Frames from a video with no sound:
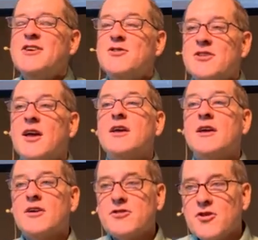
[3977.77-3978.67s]
you
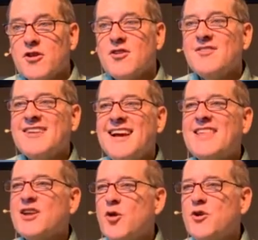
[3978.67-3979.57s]
say, Yes, sir,
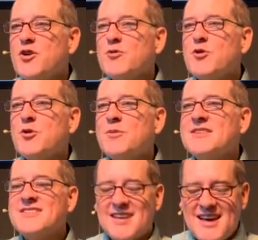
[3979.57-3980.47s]
and then go to your
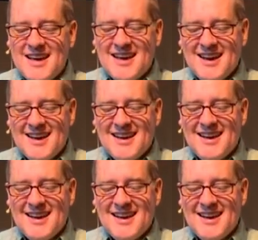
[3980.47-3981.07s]
room and say,